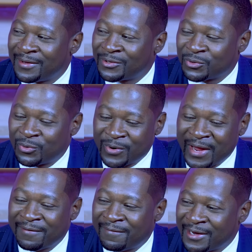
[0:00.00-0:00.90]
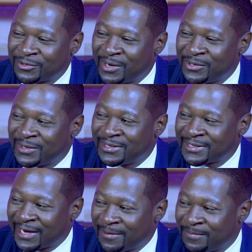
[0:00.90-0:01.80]
So whoever is going to
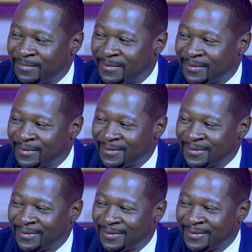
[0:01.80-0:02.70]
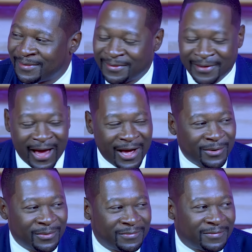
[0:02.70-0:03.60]
escape the
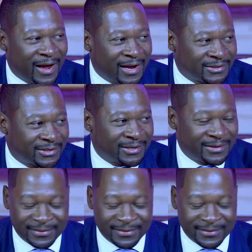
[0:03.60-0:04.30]
arrow of Hazael,